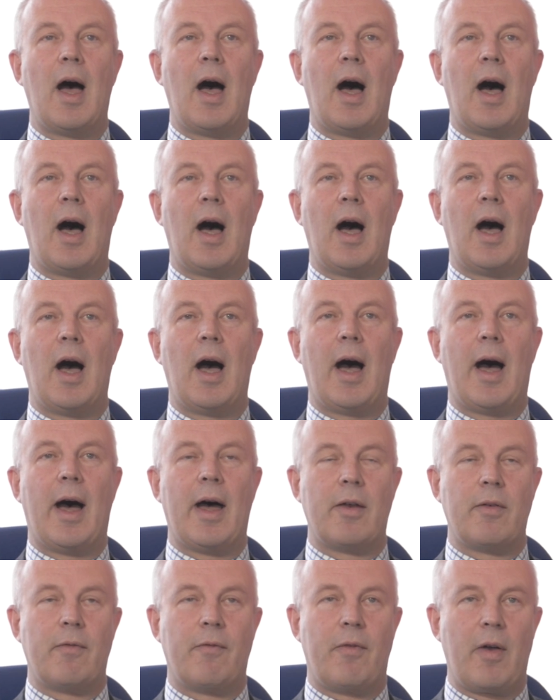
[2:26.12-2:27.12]

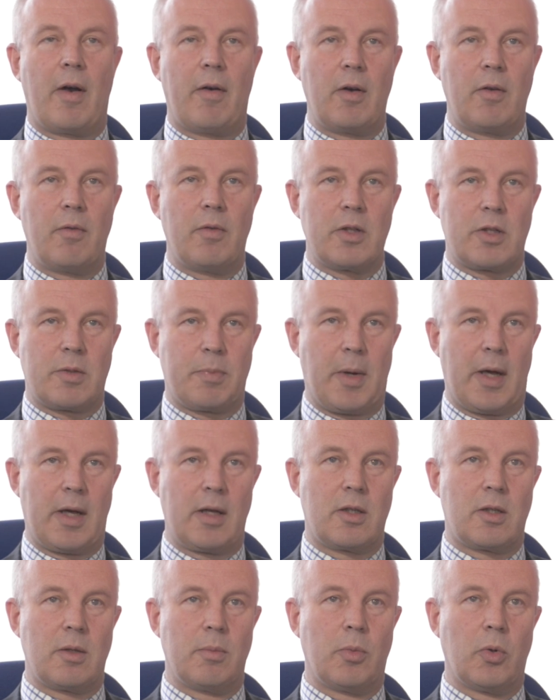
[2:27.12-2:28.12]
and very
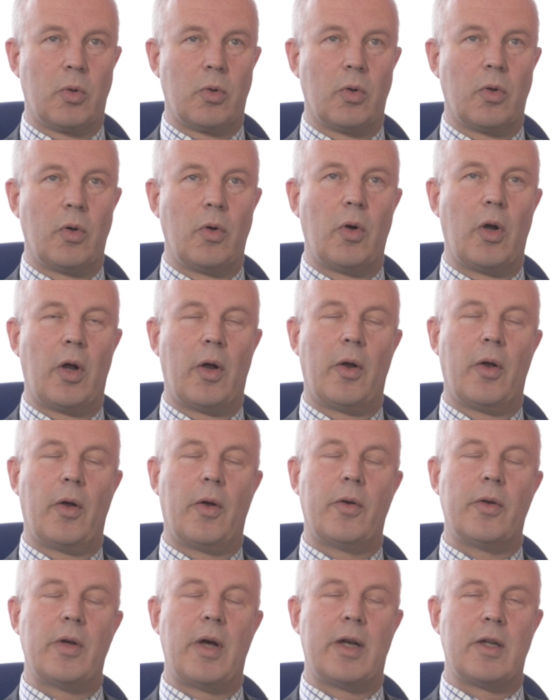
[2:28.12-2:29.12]
respectable
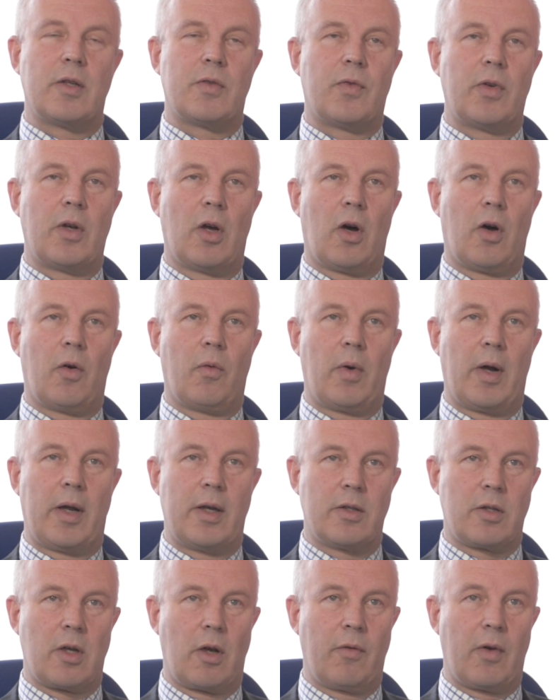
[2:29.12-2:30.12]
SVR
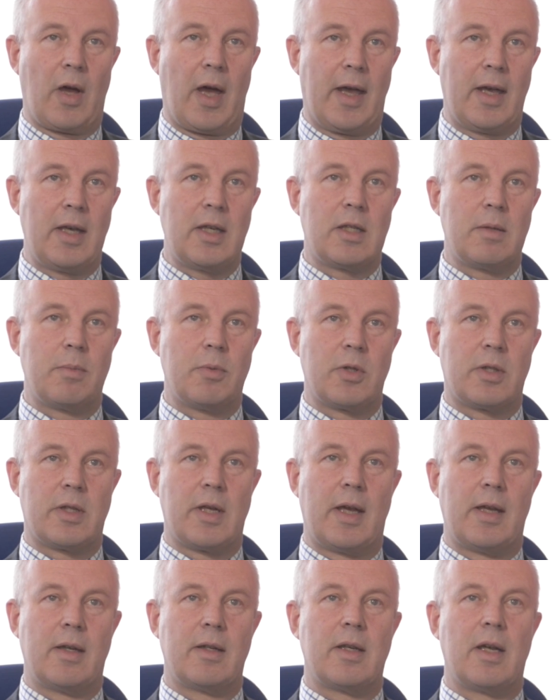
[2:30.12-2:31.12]
rates, over
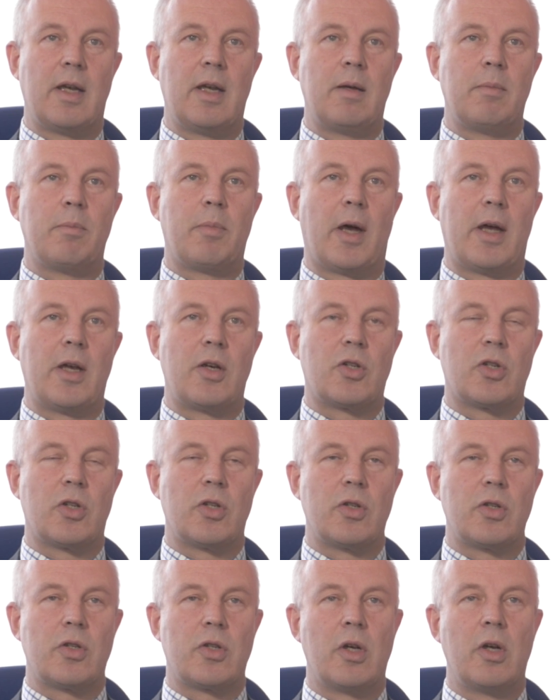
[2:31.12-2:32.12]
80% in
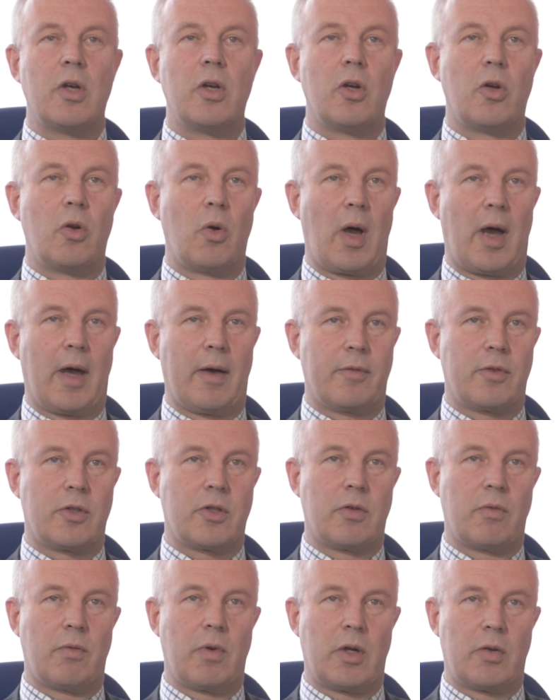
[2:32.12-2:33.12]
patients who have
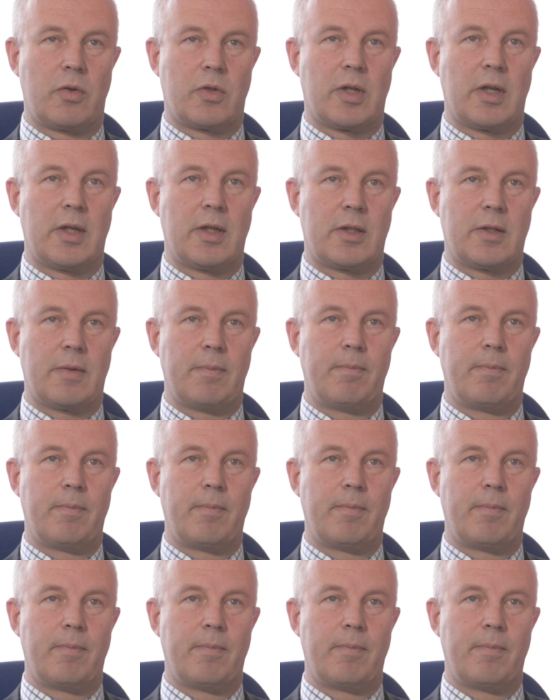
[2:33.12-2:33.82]
cirrhosis.